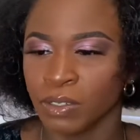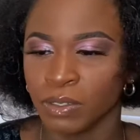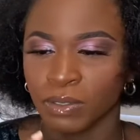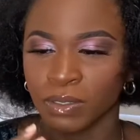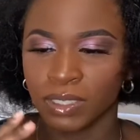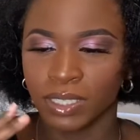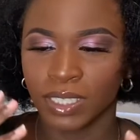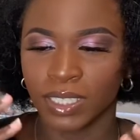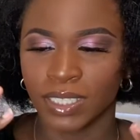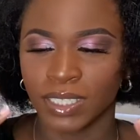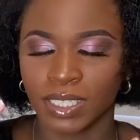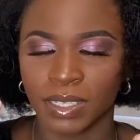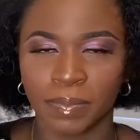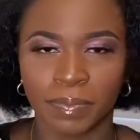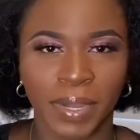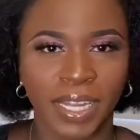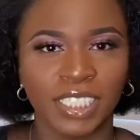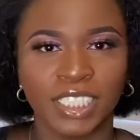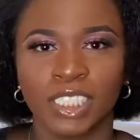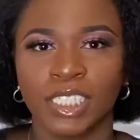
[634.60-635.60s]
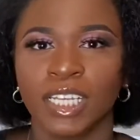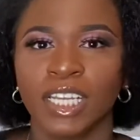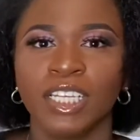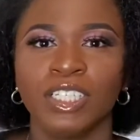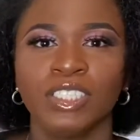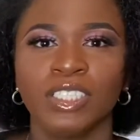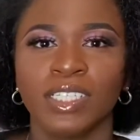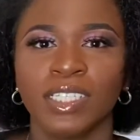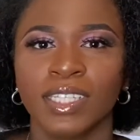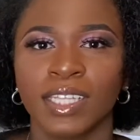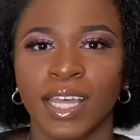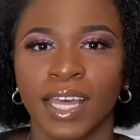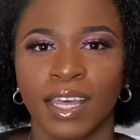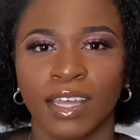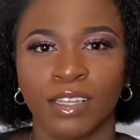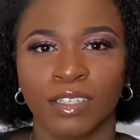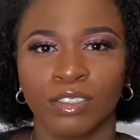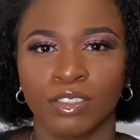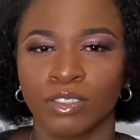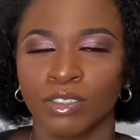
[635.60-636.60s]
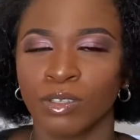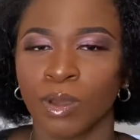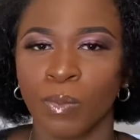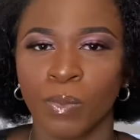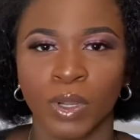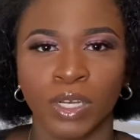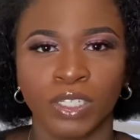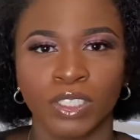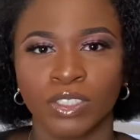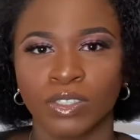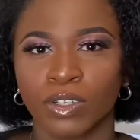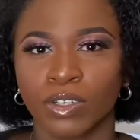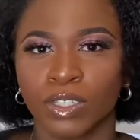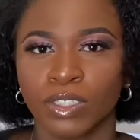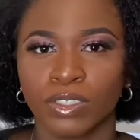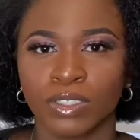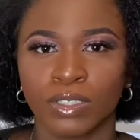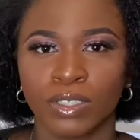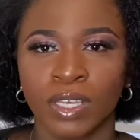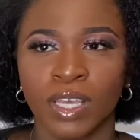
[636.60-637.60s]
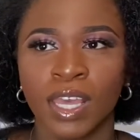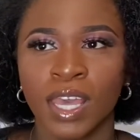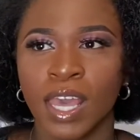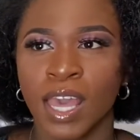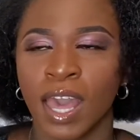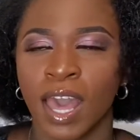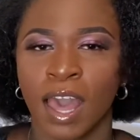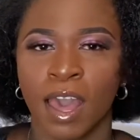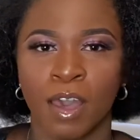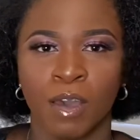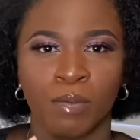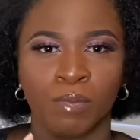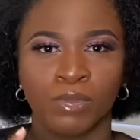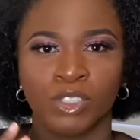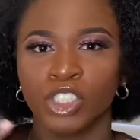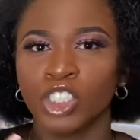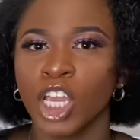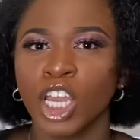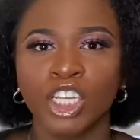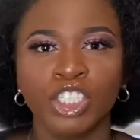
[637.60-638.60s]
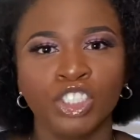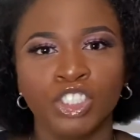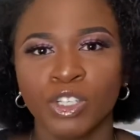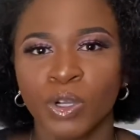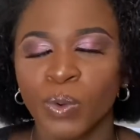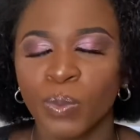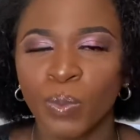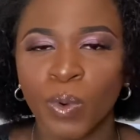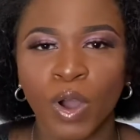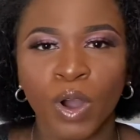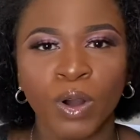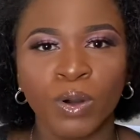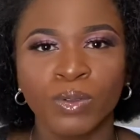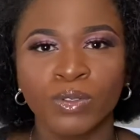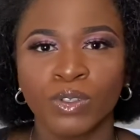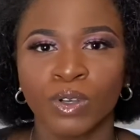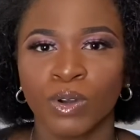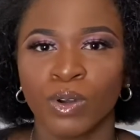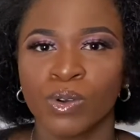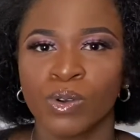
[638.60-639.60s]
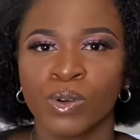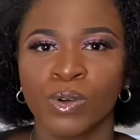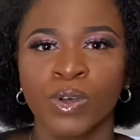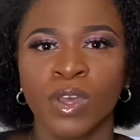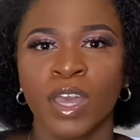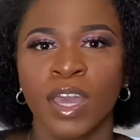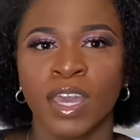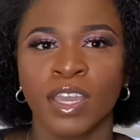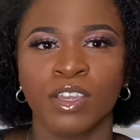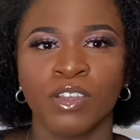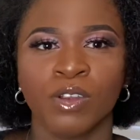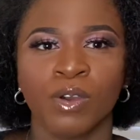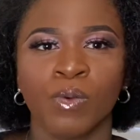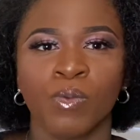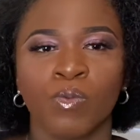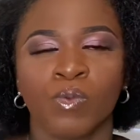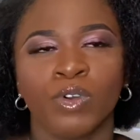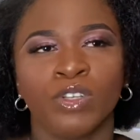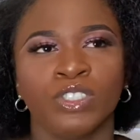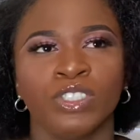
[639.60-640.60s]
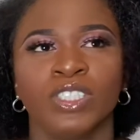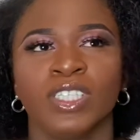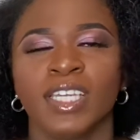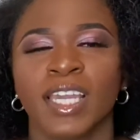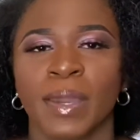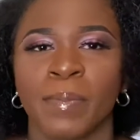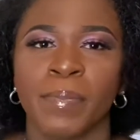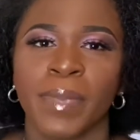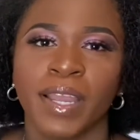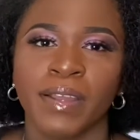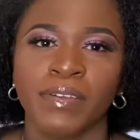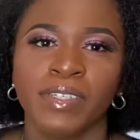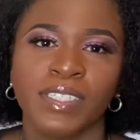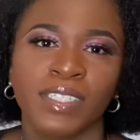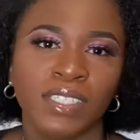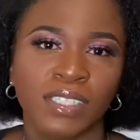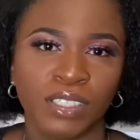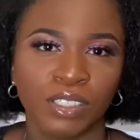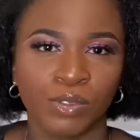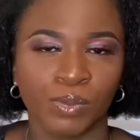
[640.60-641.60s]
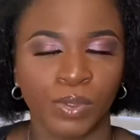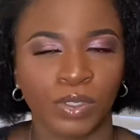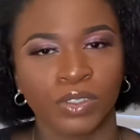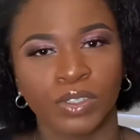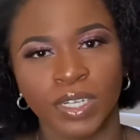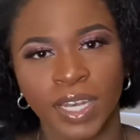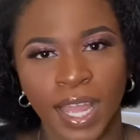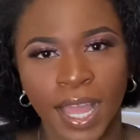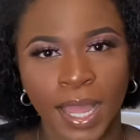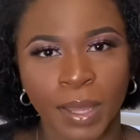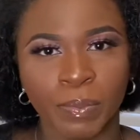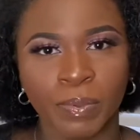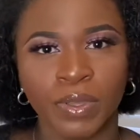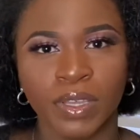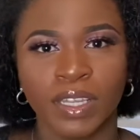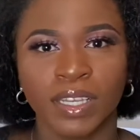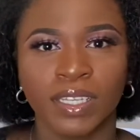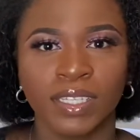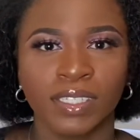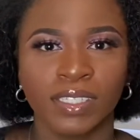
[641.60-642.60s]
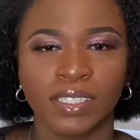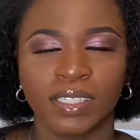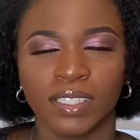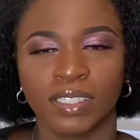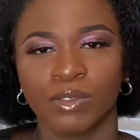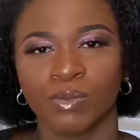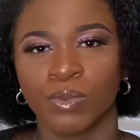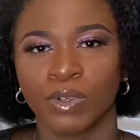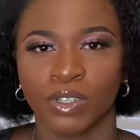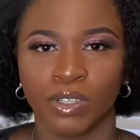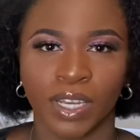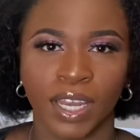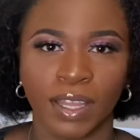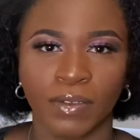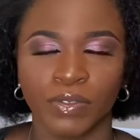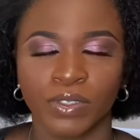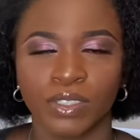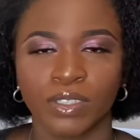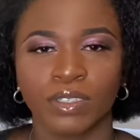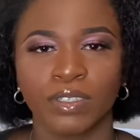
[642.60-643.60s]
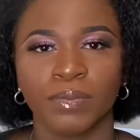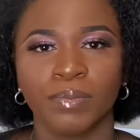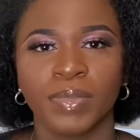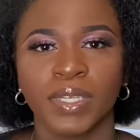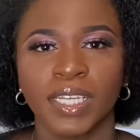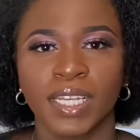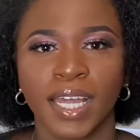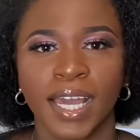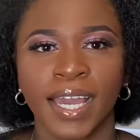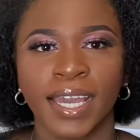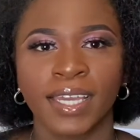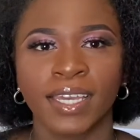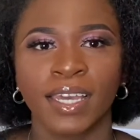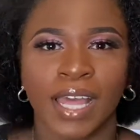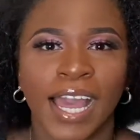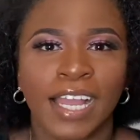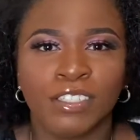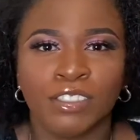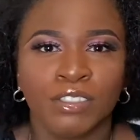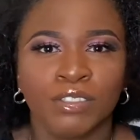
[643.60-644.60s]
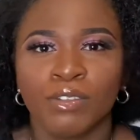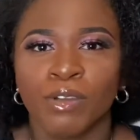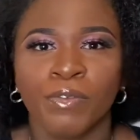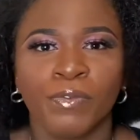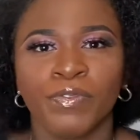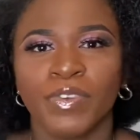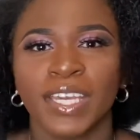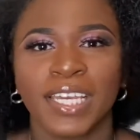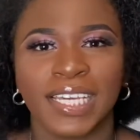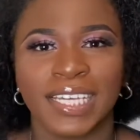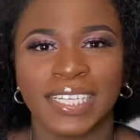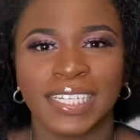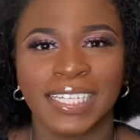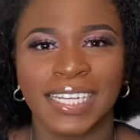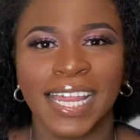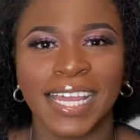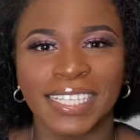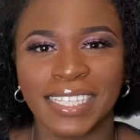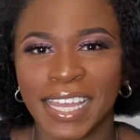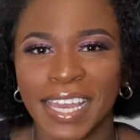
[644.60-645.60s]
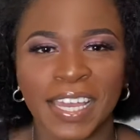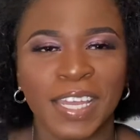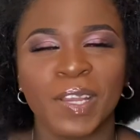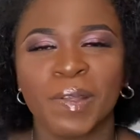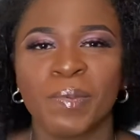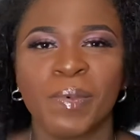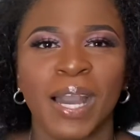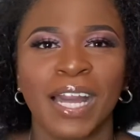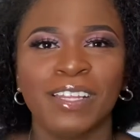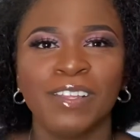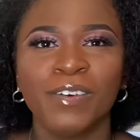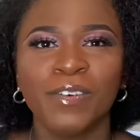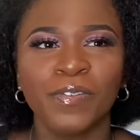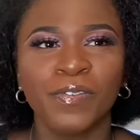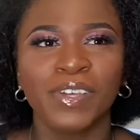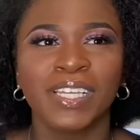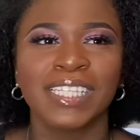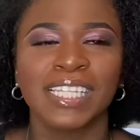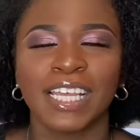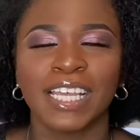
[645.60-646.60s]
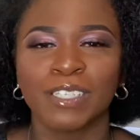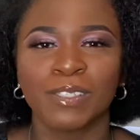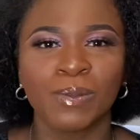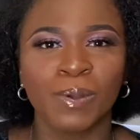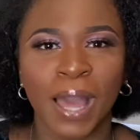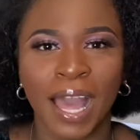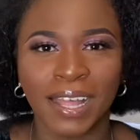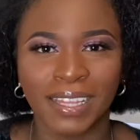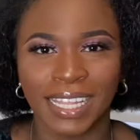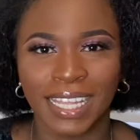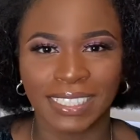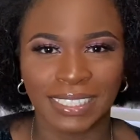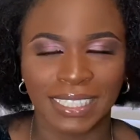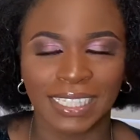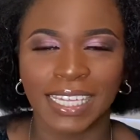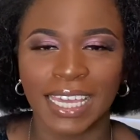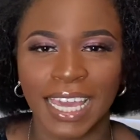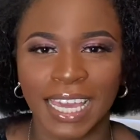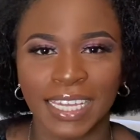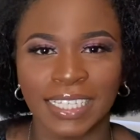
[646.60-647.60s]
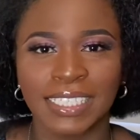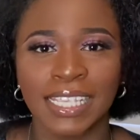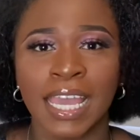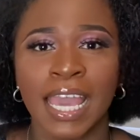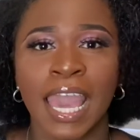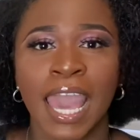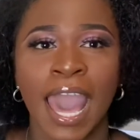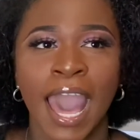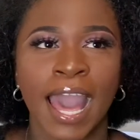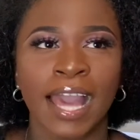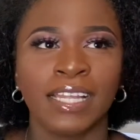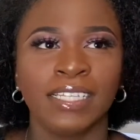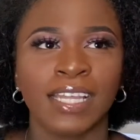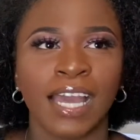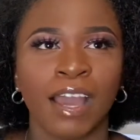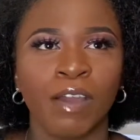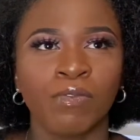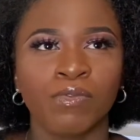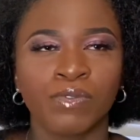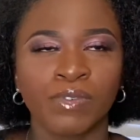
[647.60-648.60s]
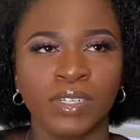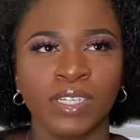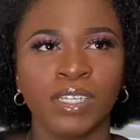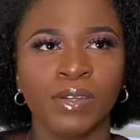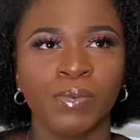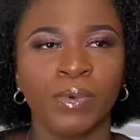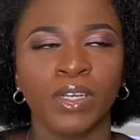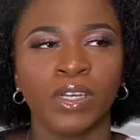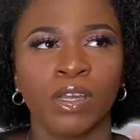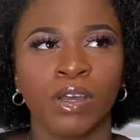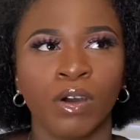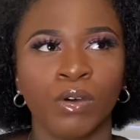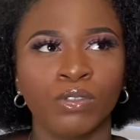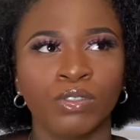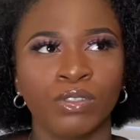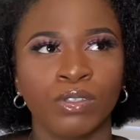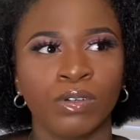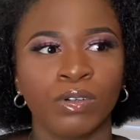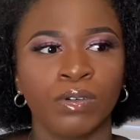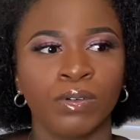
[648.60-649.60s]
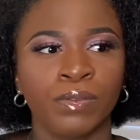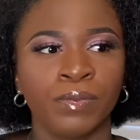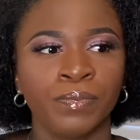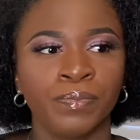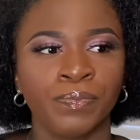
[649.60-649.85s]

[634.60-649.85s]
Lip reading: this imagination that someone is going to change your world, or, you know, once you get married, this is what's going to happen, this is what your life is going to be like. I just don't think like that anymore. I don't think that's the case. And I really want to also